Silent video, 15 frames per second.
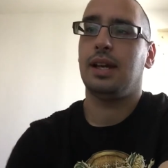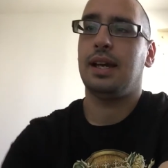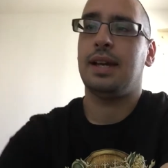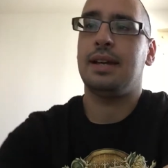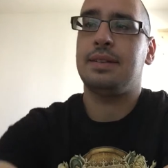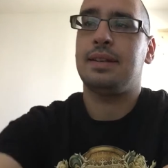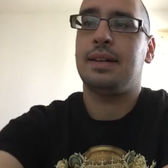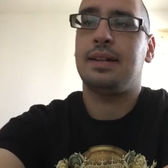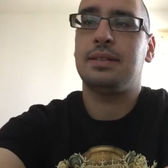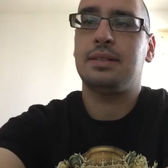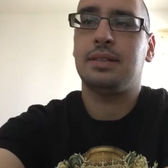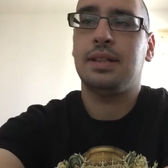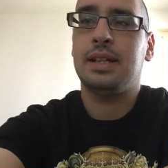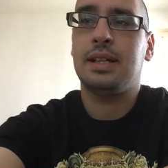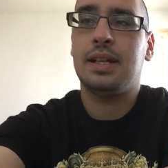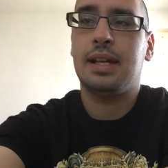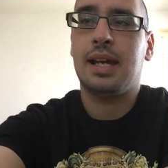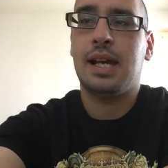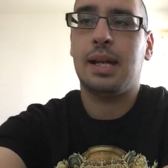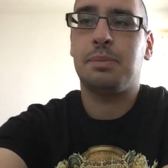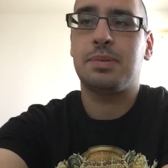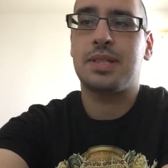And that really
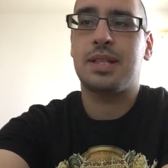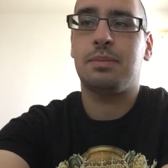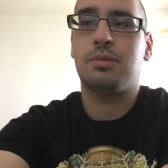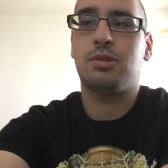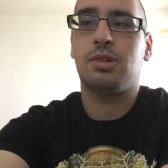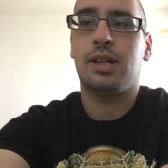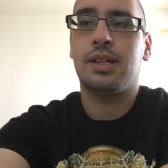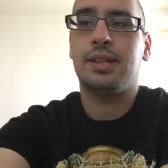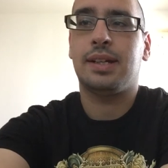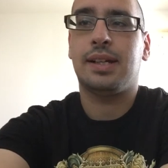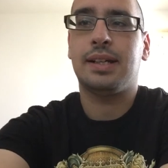helps them to enter